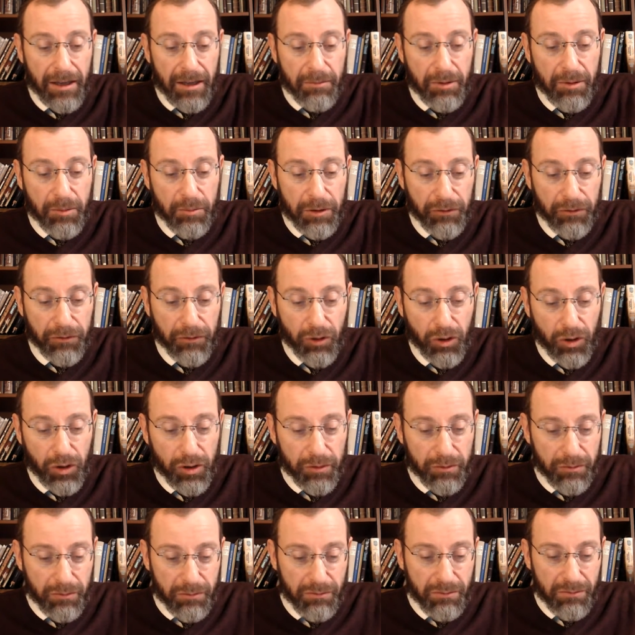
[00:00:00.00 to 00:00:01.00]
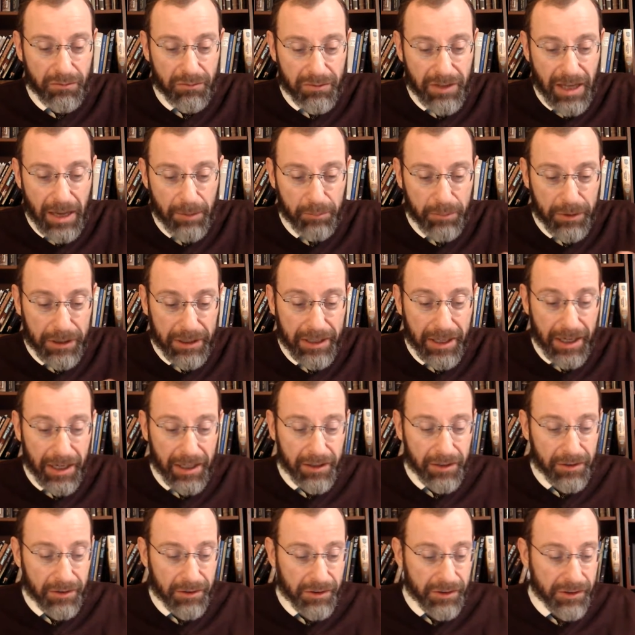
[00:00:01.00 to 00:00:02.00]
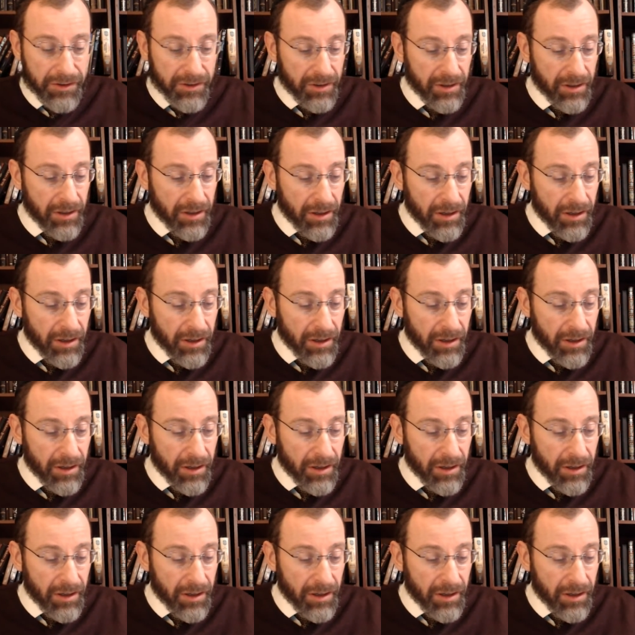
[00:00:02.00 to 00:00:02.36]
But before that begins,